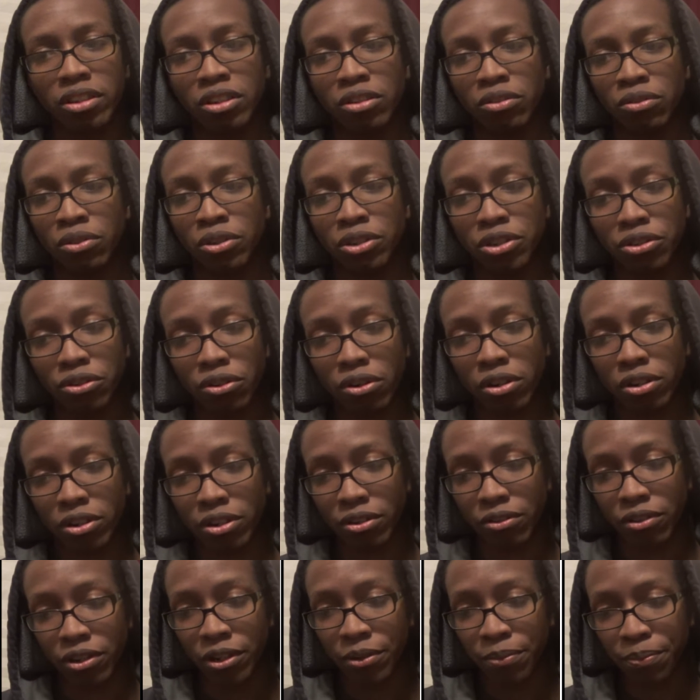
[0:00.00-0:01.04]
and growing
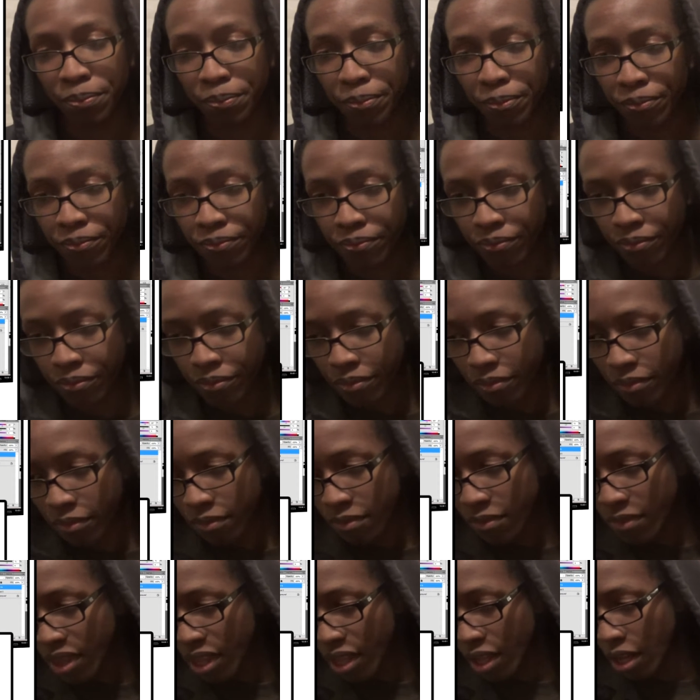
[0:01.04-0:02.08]
stronger, right?
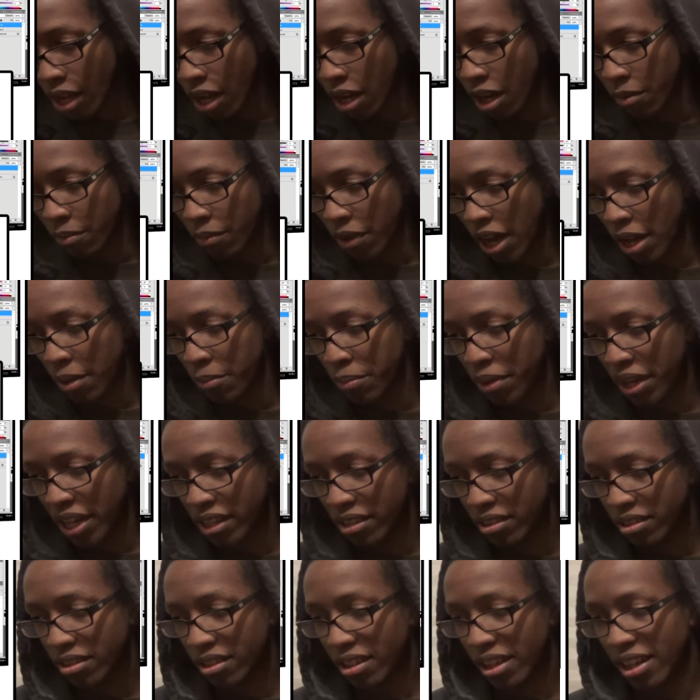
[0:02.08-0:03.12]
I
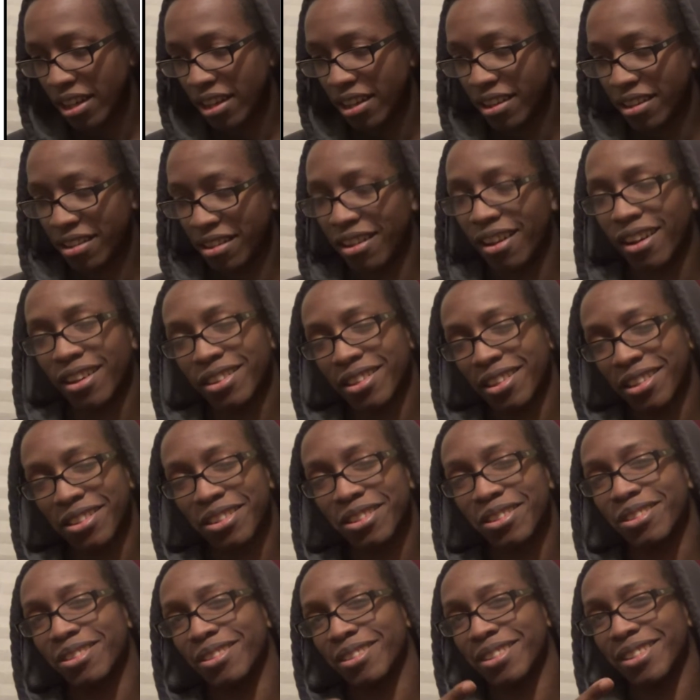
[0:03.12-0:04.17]
think
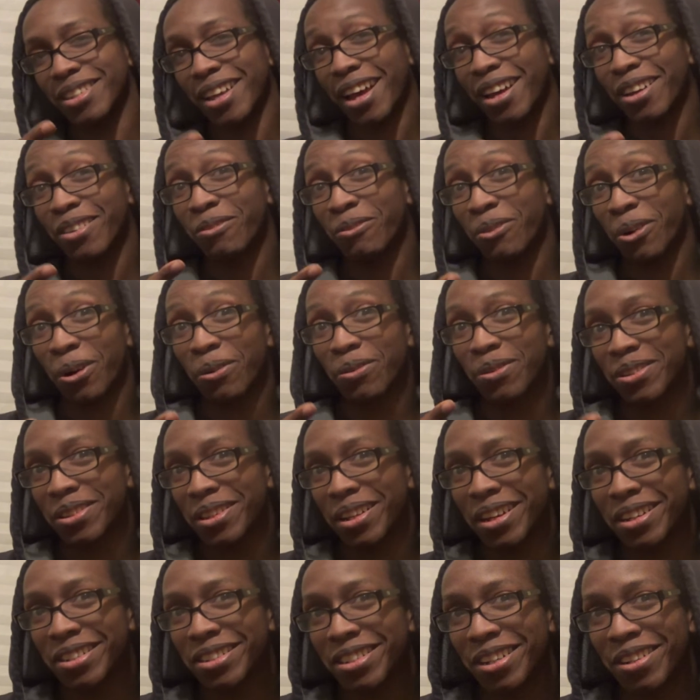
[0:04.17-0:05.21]
this is exactly where I was
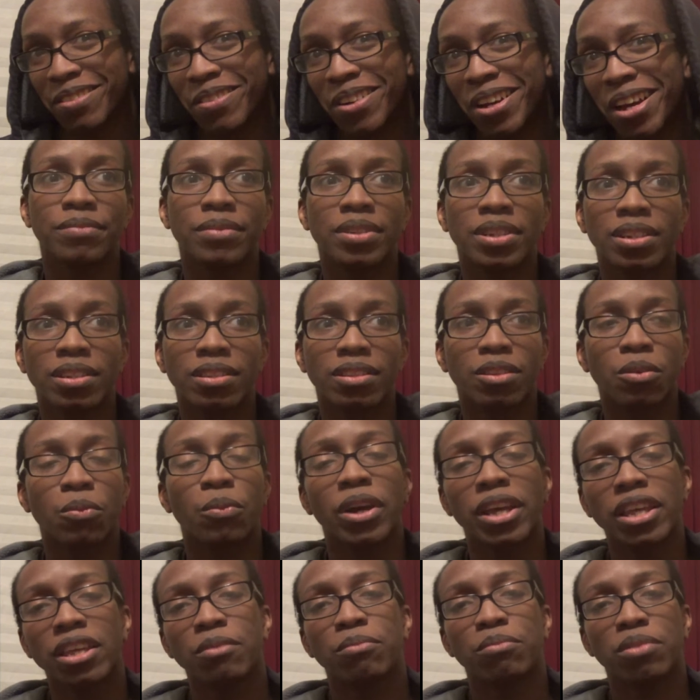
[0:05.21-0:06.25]
last time. The
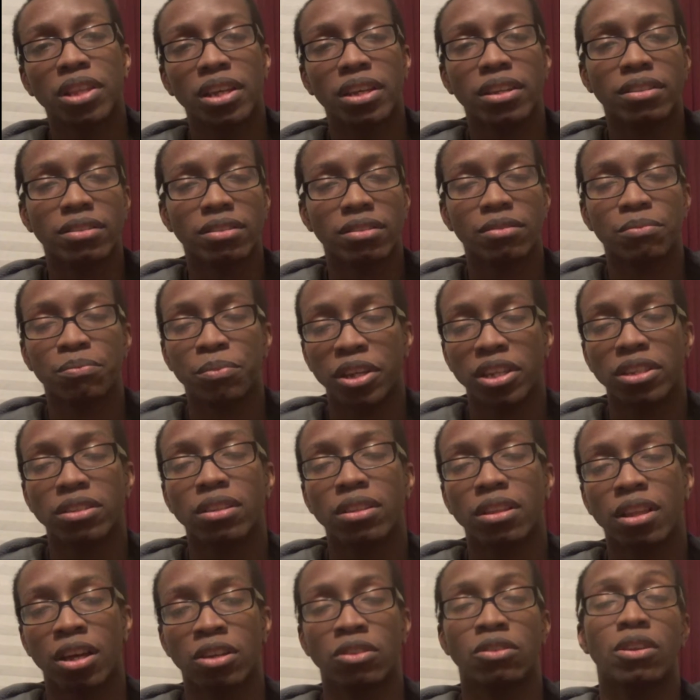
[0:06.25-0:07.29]
way he plays is based
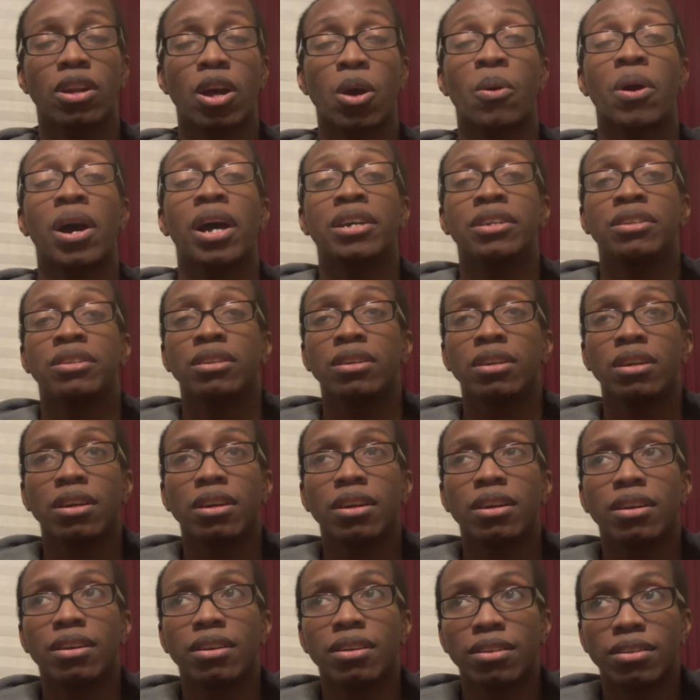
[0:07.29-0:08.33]
a lot on how I
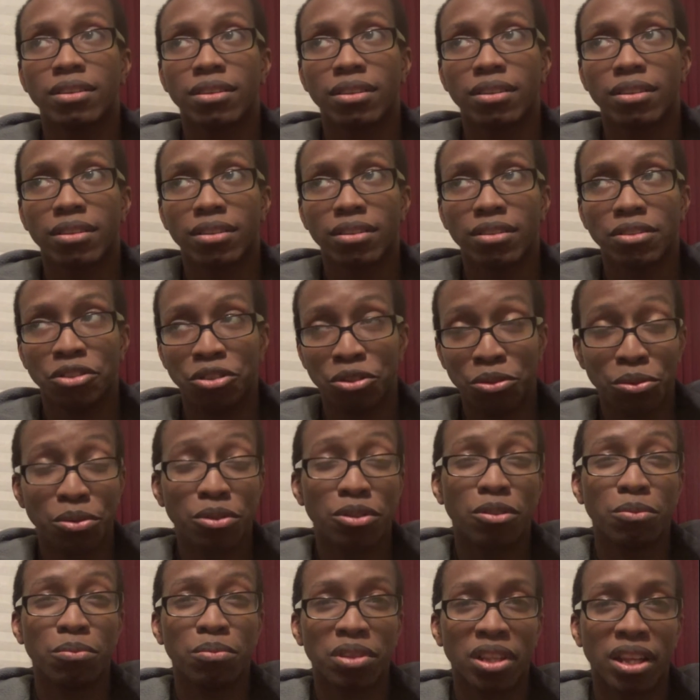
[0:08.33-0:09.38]

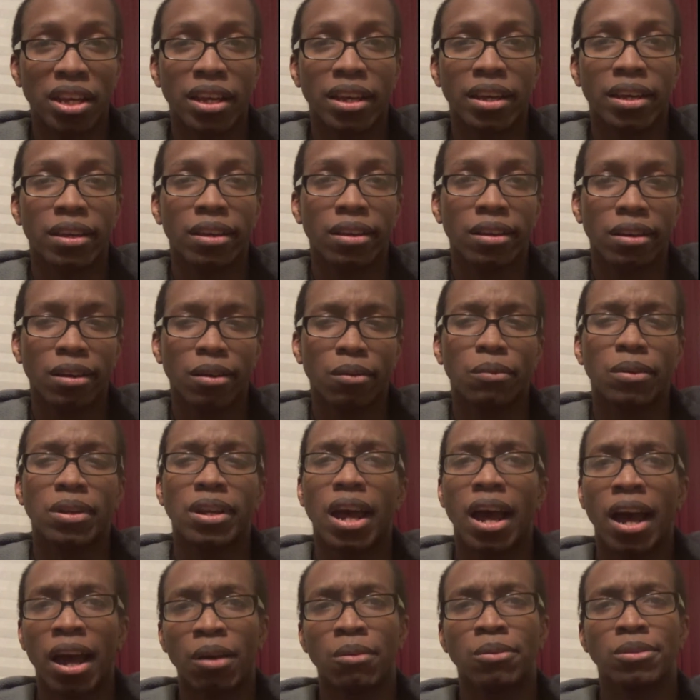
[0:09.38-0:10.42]
used to play when
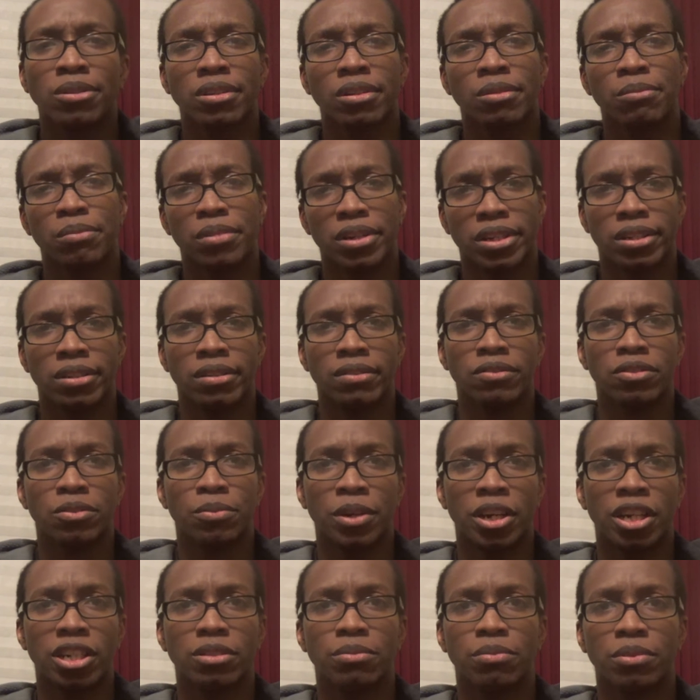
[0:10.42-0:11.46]
I was a competitive
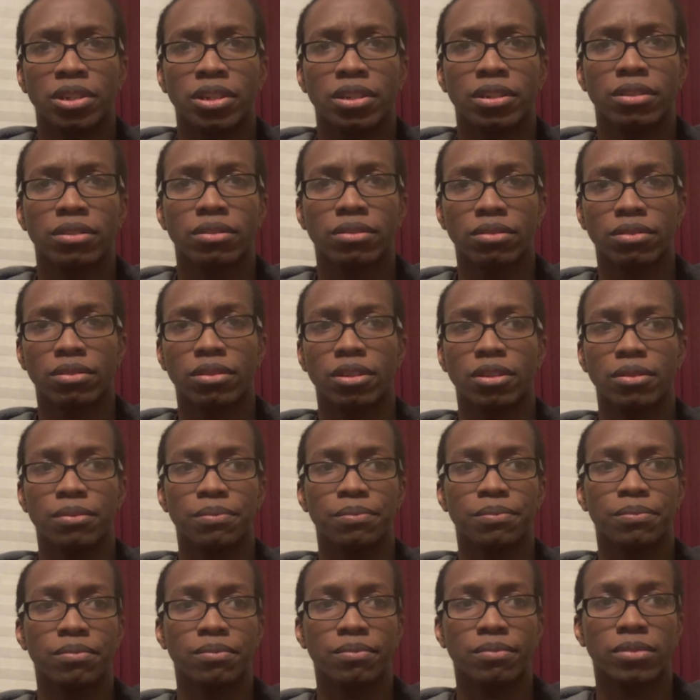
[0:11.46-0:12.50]
Smash player. So
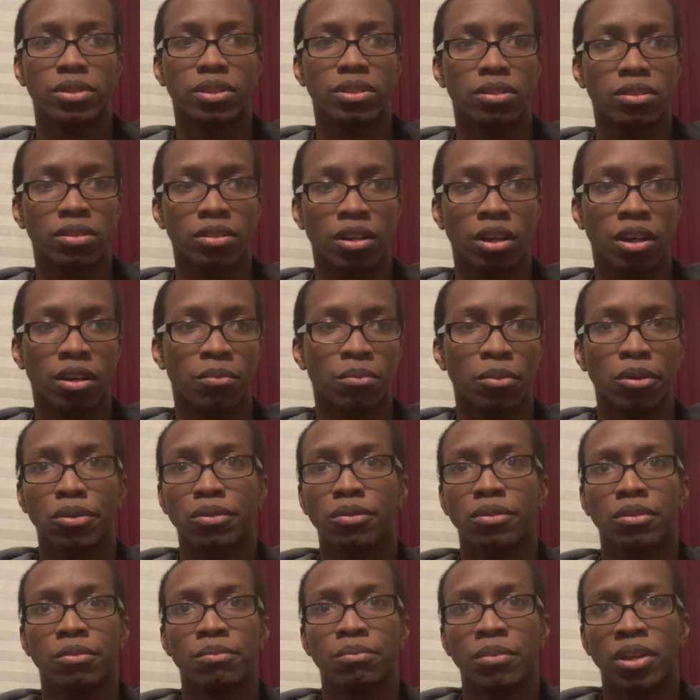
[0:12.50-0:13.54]
this is
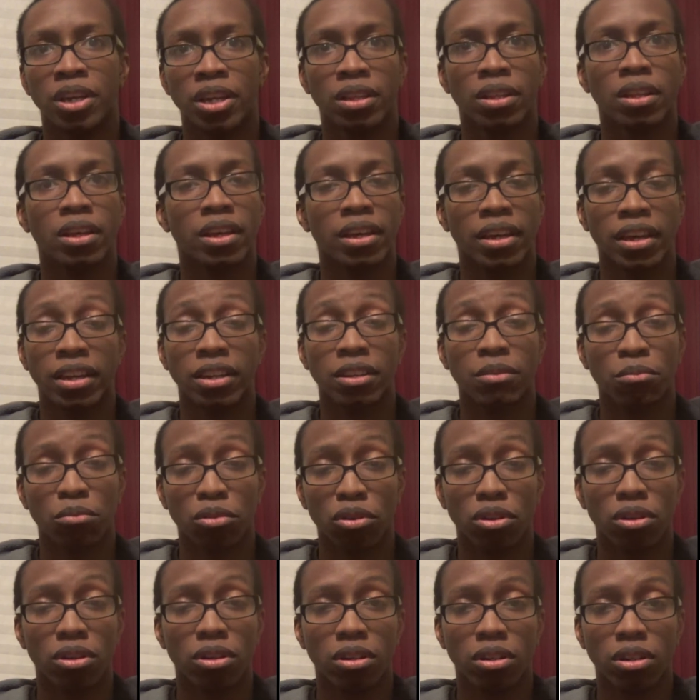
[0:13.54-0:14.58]
both in Melee and in
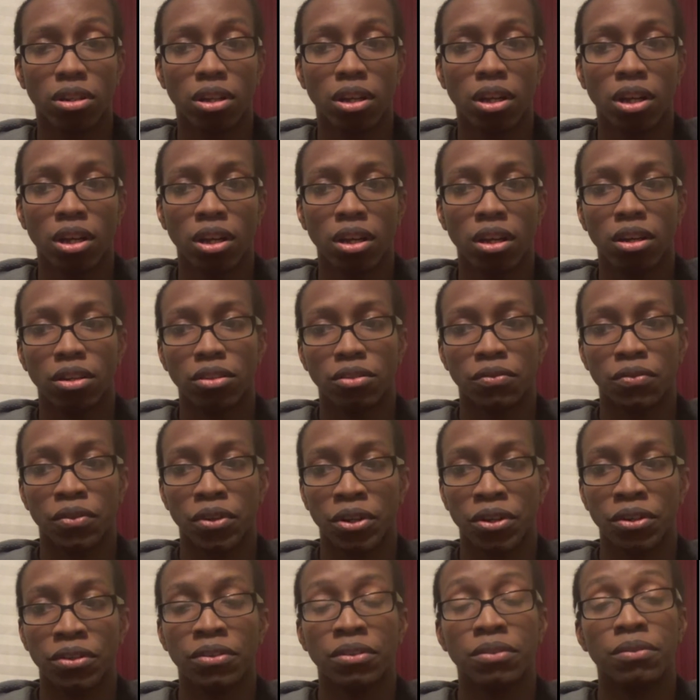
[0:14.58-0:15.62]
Brawl. It's
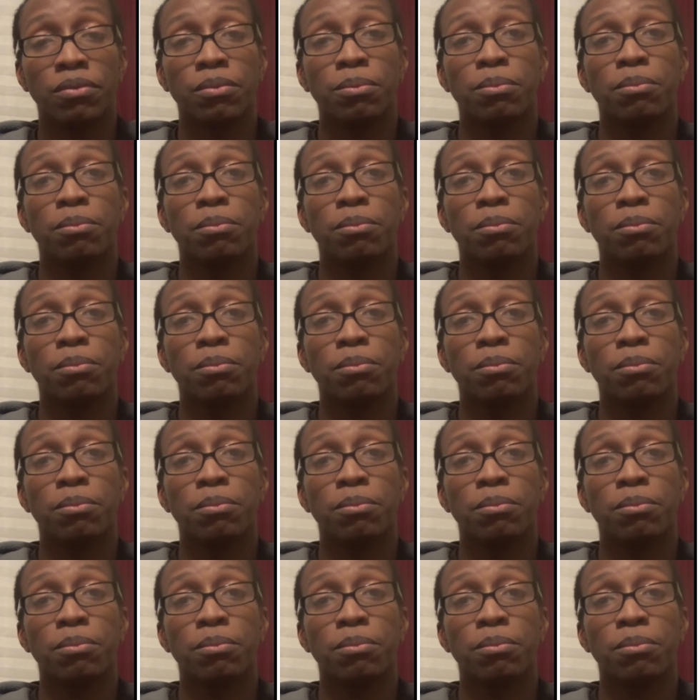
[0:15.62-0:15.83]
very